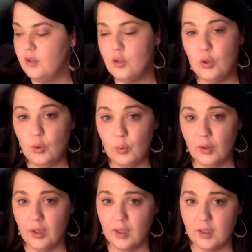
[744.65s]
two
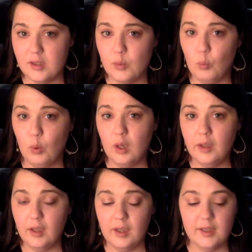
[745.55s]
things.
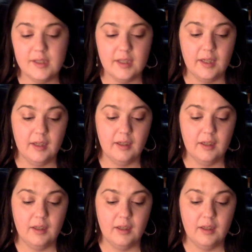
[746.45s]
One is that